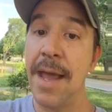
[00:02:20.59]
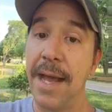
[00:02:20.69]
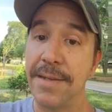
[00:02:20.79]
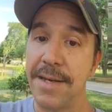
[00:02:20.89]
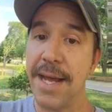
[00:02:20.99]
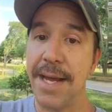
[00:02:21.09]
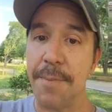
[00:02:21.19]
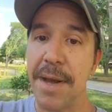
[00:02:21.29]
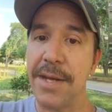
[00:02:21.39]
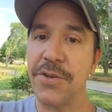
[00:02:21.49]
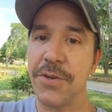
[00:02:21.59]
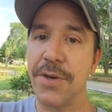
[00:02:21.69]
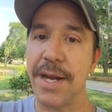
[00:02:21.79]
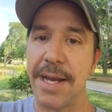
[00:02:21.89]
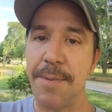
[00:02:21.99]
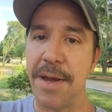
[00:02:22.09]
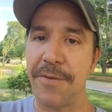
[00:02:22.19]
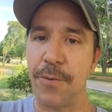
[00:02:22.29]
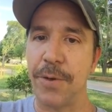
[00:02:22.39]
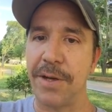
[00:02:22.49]
And today, a major
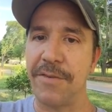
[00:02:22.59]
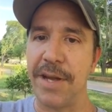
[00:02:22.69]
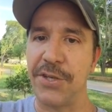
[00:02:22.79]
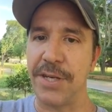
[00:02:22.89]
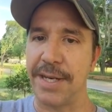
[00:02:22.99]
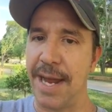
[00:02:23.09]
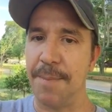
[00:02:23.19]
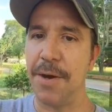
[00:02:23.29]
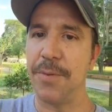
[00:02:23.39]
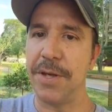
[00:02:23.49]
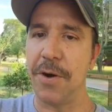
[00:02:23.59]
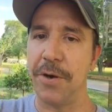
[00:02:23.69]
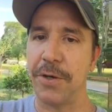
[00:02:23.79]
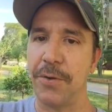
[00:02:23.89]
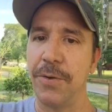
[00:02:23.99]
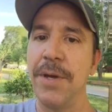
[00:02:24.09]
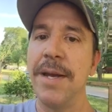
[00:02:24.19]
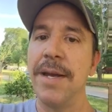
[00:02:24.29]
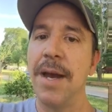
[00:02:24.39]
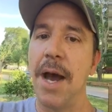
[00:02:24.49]
EMS organization came out with an article
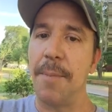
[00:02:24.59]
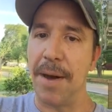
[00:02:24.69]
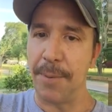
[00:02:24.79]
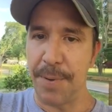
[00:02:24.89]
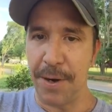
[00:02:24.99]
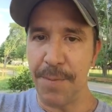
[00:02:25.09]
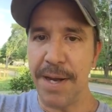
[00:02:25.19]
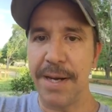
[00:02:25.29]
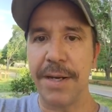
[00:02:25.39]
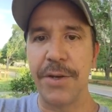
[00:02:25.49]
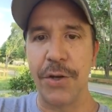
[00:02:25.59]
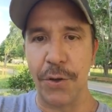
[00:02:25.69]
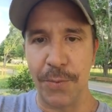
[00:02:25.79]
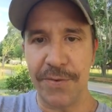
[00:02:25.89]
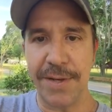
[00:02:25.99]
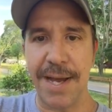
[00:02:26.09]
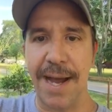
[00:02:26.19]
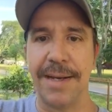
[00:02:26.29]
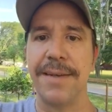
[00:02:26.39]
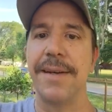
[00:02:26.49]
about a paramedic who was
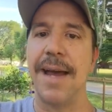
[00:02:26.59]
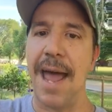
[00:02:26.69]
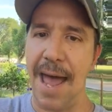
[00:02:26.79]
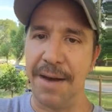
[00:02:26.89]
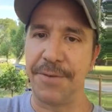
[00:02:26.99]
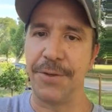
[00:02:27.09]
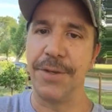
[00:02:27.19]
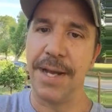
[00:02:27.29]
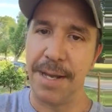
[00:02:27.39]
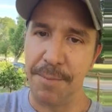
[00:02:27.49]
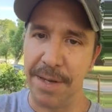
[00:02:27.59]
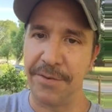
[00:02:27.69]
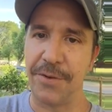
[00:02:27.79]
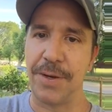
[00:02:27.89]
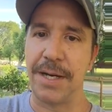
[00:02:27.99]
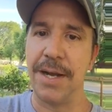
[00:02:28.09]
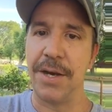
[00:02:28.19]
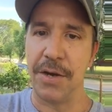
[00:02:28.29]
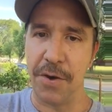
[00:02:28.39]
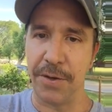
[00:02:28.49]
attacked after administering
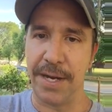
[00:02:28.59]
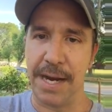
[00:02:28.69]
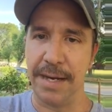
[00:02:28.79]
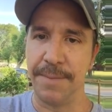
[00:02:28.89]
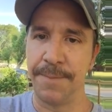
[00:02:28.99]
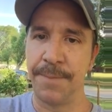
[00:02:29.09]
Narcan.